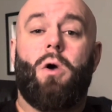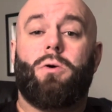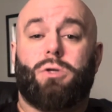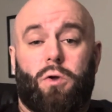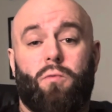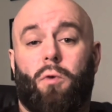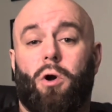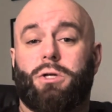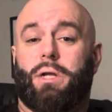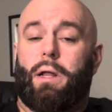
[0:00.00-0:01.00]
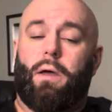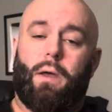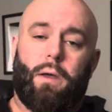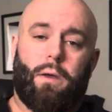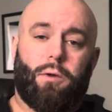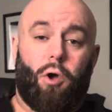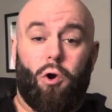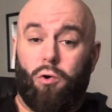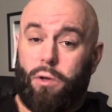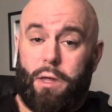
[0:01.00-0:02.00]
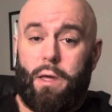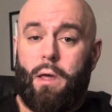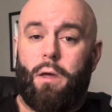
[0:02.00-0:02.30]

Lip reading: So you merge in early,